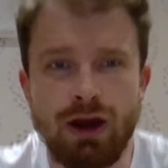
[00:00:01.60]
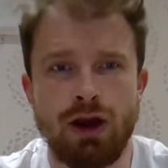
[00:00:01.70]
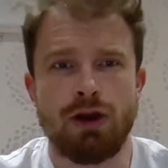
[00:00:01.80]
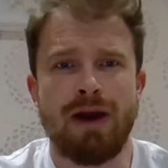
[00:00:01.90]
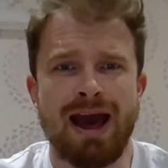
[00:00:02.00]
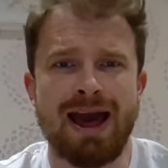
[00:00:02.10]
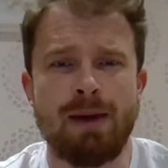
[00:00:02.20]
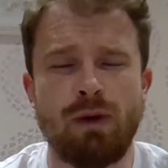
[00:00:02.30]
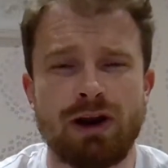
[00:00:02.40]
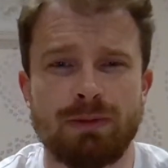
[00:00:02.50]
Hello
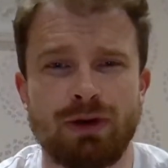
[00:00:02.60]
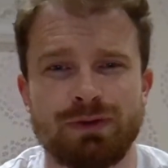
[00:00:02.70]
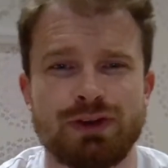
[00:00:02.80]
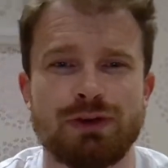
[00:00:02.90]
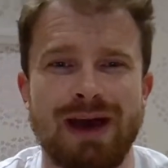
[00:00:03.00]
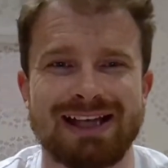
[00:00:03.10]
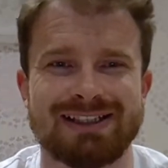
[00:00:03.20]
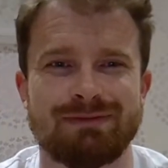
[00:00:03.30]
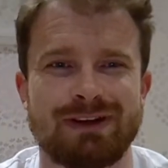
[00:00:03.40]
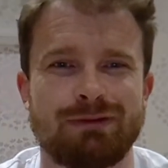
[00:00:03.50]
and welcome along to
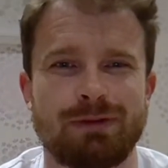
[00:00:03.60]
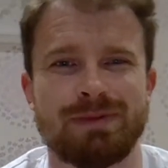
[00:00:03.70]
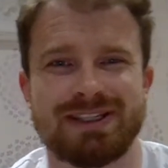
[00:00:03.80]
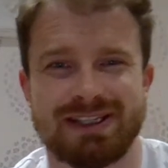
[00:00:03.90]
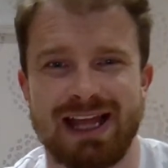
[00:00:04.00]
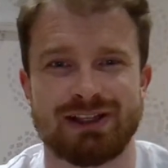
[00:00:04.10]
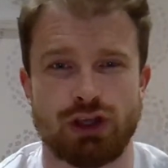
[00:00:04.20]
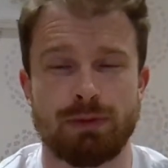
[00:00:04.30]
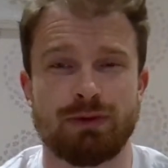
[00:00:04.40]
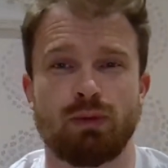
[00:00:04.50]
Aston Villa from the
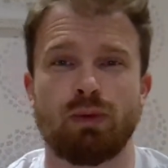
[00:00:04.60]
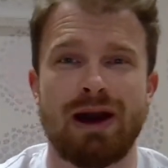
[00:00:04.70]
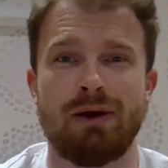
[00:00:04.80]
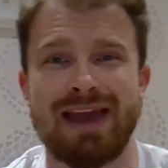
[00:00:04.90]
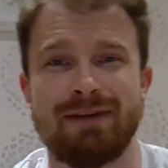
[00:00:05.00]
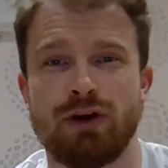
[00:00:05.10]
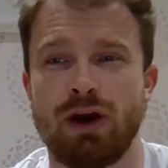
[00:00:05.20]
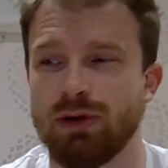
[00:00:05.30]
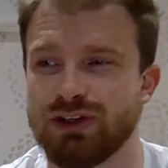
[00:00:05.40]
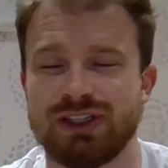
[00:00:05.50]
stands. I hope you're well. If
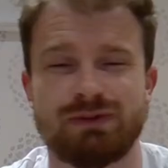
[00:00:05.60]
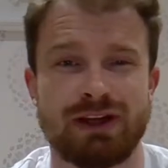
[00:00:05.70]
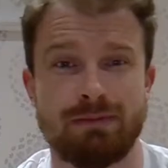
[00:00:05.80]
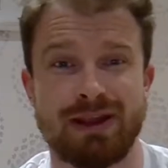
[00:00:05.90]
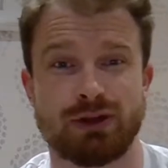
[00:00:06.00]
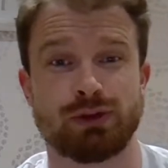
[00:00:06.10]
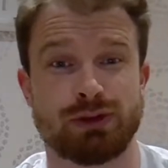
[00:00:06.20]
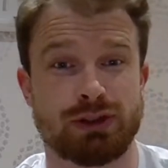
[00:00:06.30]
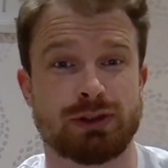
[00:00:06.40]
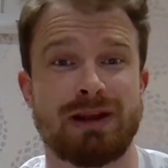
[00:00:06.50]
you are watching this video, make
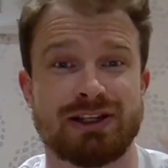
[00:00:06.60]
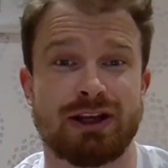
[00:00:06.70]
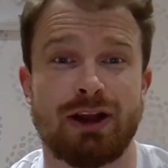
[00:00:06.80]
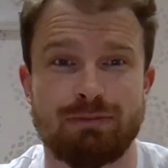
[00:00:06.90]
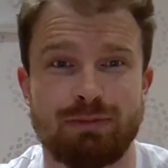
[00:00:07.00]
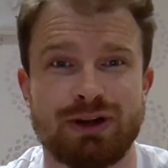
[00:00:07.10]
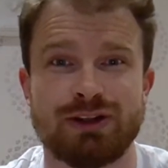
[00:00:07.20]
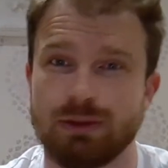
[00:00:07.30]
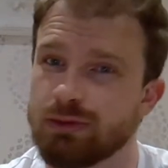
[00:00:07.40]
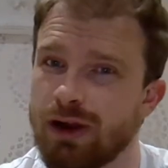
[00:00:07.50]
sure to smash the like
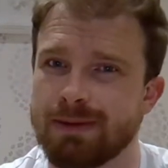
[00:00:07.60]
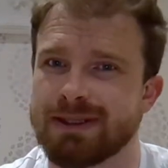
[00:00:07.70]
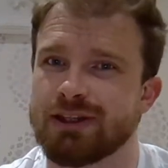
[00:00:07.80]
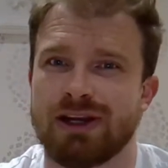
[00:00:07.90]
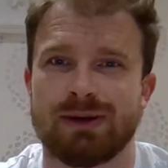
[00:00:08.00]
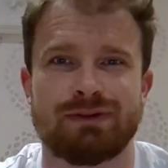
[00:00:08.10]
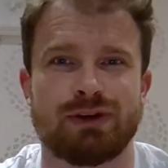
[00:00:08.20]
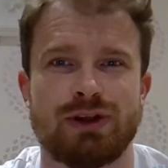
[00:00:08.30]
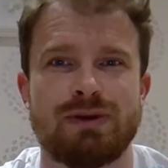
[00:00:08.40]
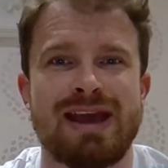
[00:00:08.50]
button, subscribe to the channel
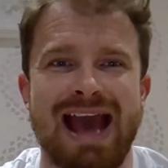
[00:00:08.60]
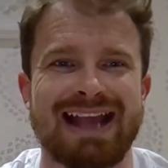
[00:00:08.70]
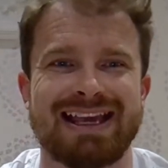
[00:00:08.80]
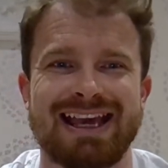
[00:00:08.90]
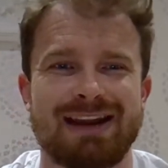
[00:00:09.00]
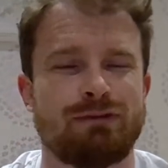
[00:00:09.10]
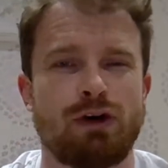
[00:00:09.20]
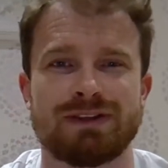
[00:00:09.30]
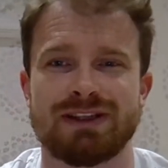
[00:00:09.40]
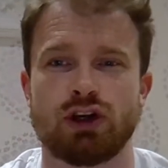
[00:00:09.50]
if you're new, and get
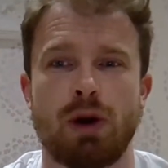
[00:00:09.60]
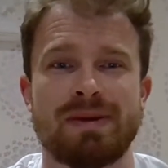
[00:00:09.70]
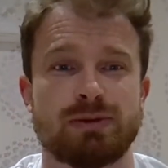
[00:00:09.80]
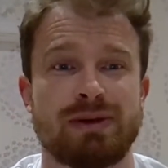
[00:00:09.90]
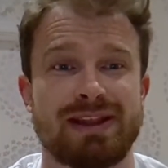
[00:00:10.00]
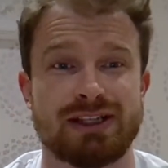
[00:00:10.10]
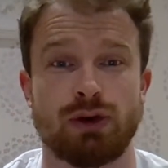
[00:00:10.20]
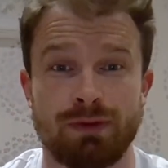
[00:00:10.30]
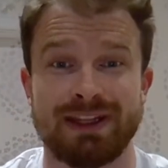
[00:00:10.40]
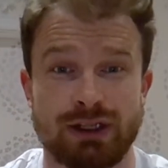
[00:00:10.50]
involved in the comments, whether
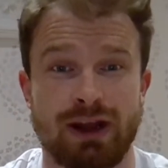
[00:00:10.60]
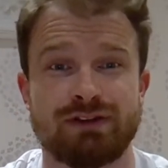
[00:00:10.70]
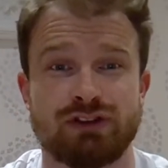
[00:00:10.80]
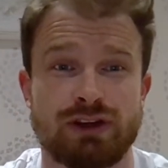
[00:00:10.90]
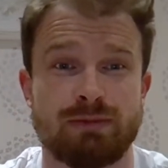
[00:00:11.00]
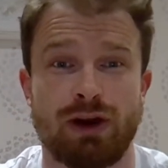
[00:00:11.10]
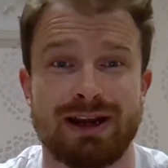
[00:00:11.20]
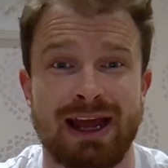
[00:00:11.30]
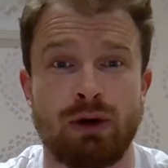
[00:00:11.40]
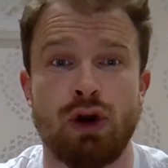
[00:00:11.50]
that's on this live stream
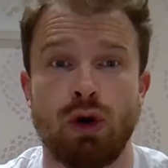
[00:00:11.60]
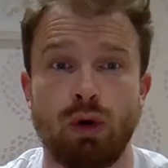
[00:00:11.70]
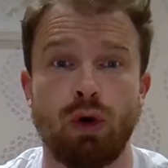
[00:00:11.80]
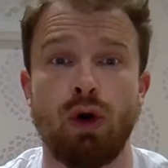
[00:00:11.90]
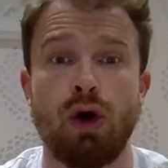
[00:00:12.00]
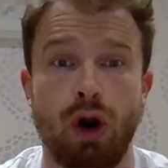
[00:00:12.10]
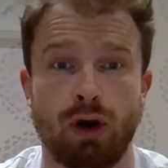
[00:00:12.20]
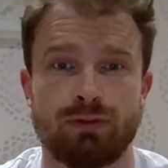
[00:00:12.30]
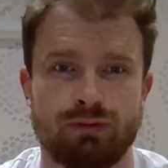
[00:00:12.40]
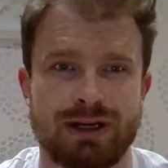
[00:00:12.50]
right now or
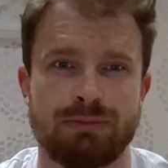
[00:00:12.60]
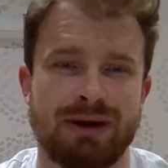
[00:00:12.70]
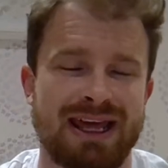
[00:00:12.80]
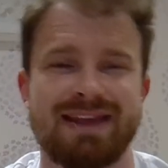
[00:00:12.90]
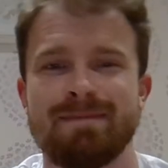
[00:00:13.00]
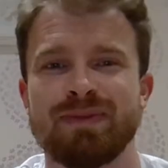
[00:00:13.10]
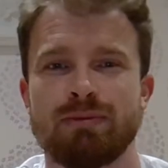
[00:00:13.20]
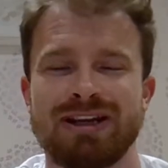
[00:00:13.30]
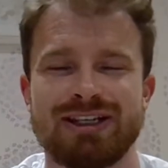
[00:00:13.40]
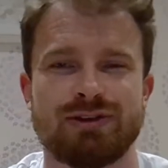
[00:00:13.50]
on replay.
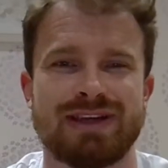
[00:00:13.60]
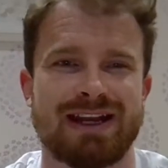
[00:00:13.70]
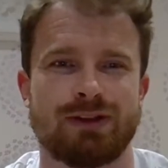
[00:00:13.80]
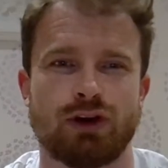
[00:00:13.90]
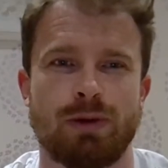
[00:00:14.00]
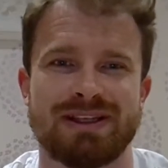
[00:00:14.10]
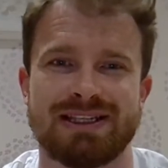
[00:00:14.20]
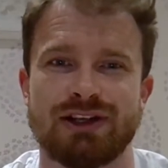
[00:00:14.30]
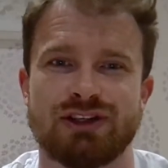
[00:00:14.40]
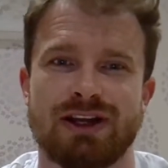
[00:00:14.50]
Please do get in the
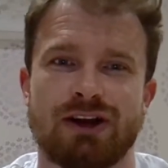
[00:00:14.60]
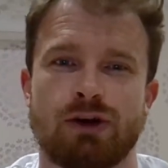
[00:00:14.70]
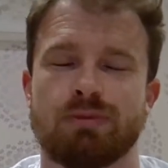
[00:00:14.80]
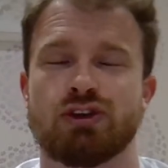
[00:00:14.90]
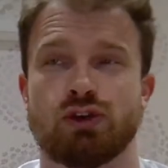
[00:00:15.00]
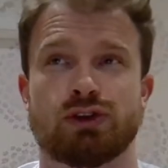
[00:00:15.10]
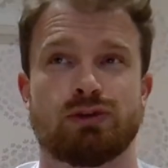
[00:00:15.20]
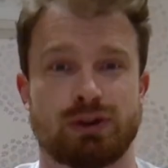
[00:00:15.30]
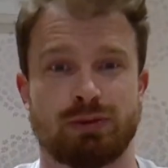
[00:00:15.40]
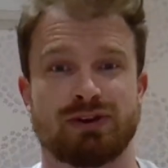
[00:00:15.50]
comment section and I'll be
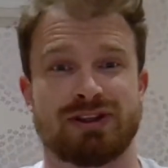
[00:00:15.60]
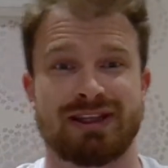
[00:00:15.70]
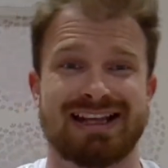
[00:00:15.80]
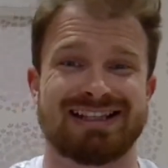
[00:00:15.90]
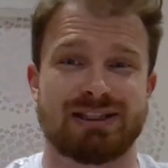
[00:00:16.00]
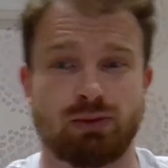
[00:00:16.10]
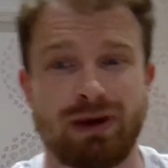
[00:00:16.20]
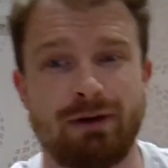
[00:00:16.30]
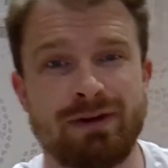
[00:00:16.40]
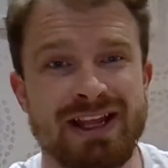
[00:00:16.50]
sure to respond to that as
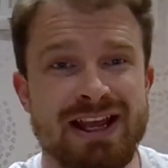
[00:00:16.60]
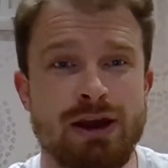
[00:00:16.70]
well.